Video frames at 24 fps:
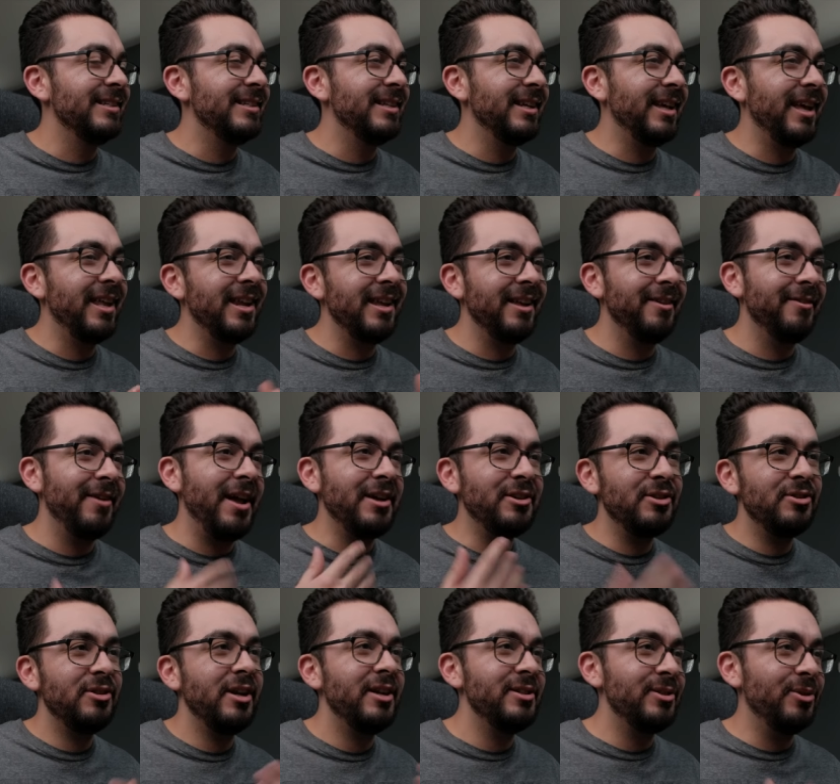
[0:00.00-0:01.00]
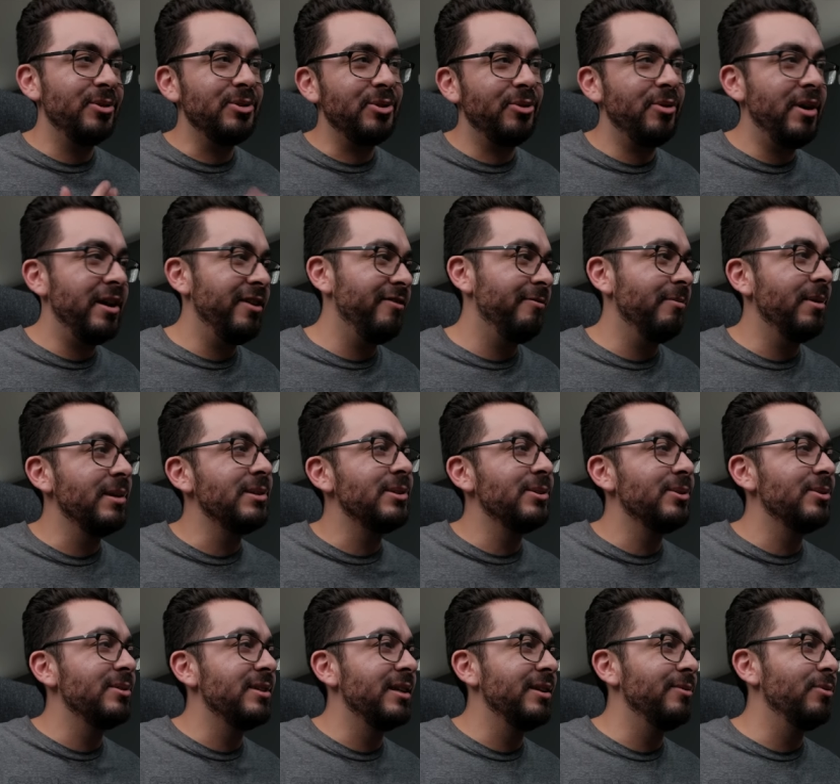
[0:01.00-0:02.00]
to kind of exercise those creative
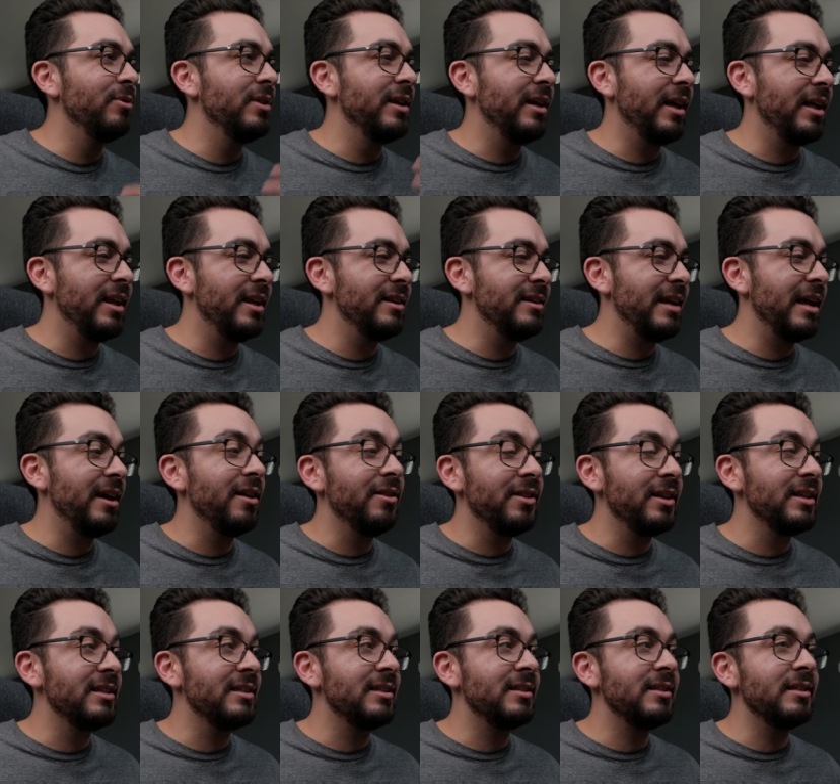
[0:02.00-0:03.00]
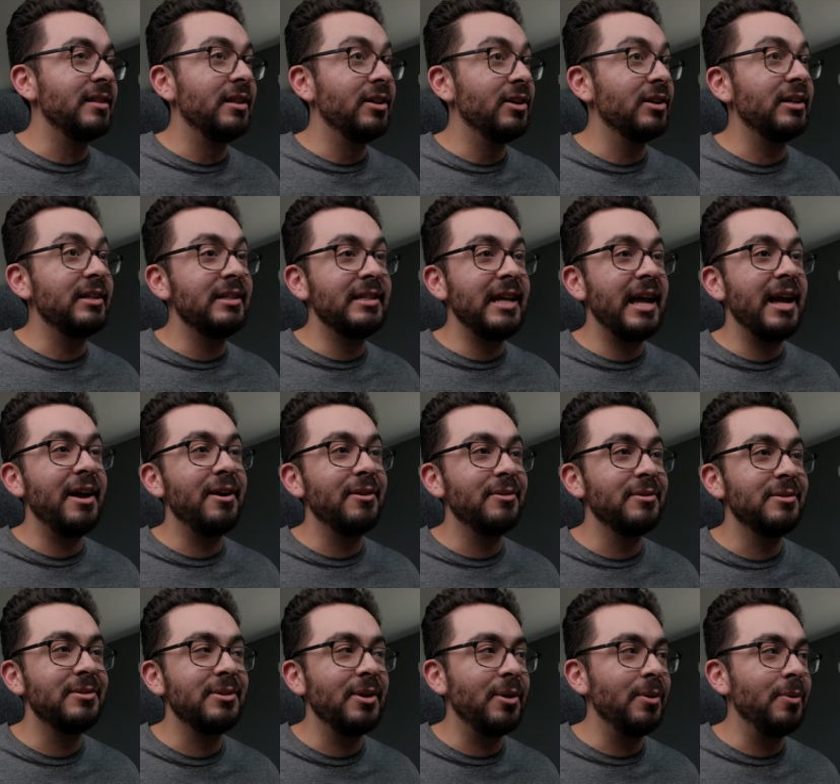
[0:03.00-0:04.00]
muscles and really kind of dial this look
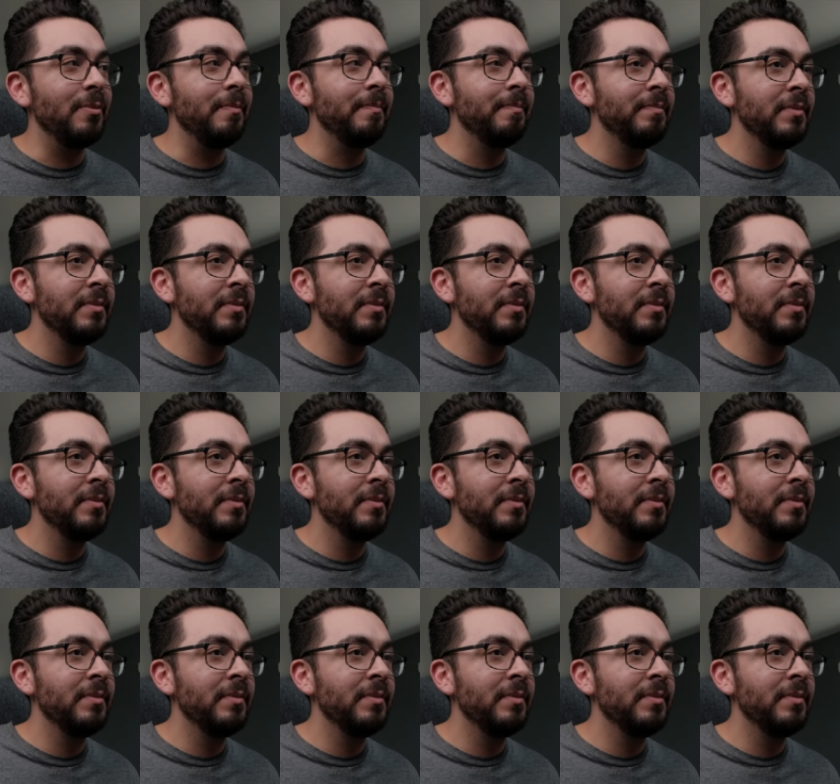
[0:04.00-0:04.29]
down. So,